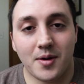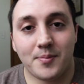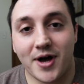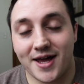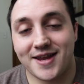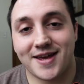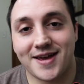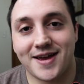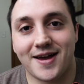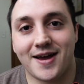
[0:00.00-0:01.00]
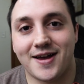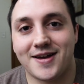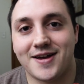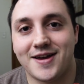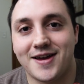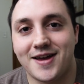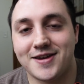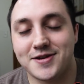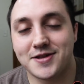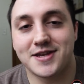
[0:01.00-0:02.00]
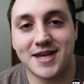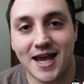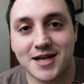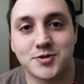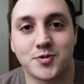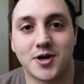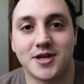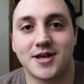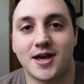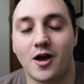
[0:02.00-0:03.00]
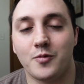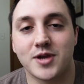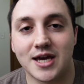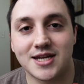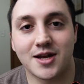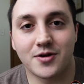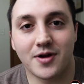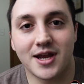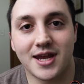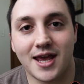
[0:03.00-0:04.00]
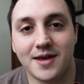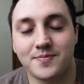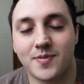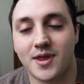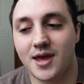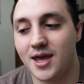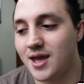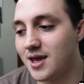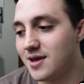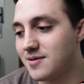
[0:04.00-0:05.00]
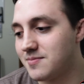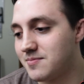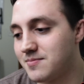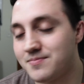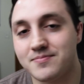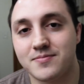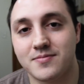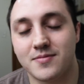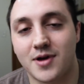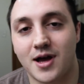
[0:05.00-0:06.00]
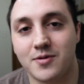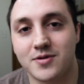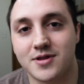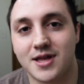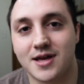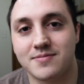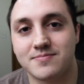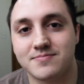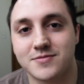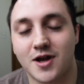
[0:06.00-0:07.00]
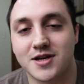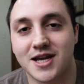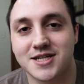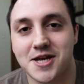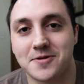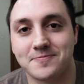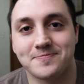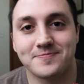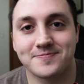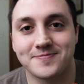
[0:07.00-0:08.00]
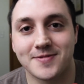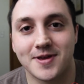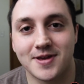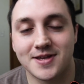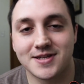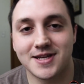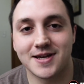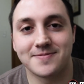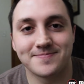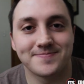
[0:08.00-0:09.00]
but uh, until the next one, I hope you guys had a great day, and I will uh, talk to you guys later. See ya.